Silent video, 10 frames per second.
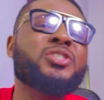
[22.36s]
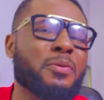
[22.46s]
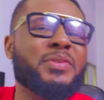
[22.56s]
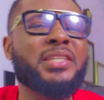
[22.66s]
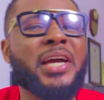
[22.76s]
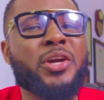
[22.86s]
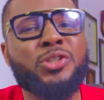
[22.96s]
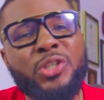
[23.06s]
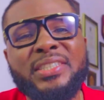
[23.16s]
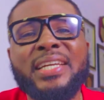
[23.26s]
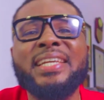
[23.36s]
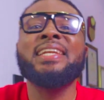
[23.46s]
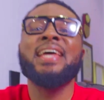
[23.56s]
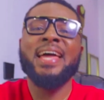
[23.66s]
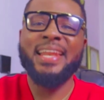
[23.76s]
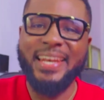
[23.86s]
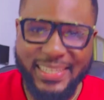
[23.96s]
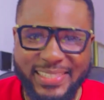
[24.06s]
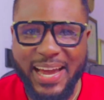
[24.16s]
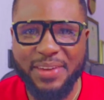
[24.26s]
is something that you're interested in,
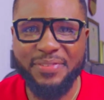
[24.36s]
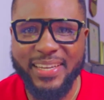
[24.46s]
let's dive